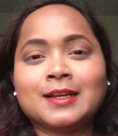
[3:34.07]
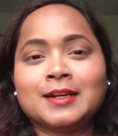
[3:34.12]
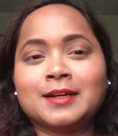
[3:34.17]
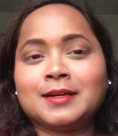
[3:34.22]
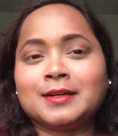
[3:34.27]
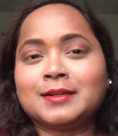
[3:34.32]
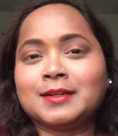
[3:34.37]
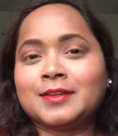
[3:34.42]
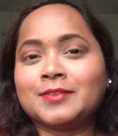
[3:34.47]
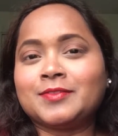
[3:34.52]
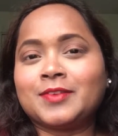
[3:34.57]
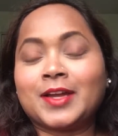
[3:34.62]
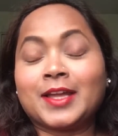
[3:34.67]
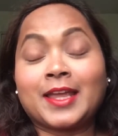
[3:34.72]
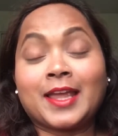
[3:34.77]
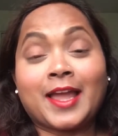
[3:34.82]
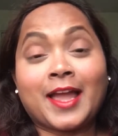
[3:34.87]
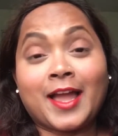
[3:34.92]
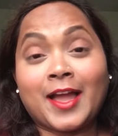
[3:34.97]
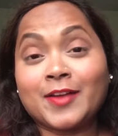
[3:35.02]
If I
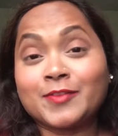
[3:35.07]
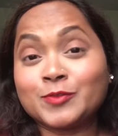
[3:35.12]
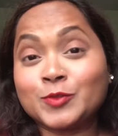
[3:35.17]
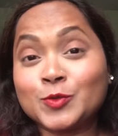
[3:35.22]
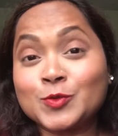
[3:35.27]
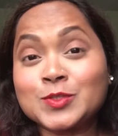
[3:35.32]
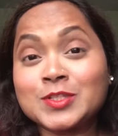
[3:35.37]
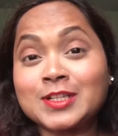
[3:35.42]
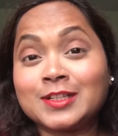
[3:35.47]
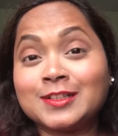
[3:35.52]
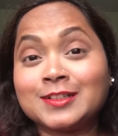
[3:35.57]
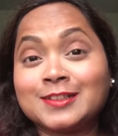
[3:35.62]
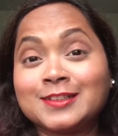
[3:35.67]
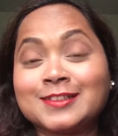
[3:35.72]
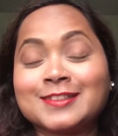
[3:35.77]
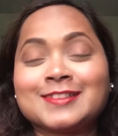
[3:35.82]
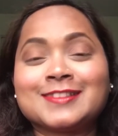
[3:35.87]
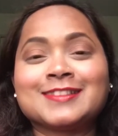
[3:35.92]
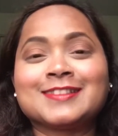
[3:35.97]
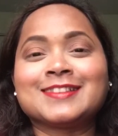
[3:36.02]
have those
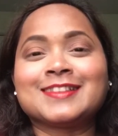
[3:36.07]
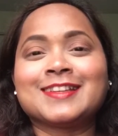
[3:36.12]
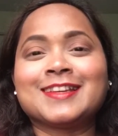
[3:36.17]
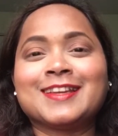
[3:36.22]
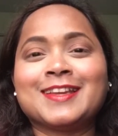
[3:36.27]
colors,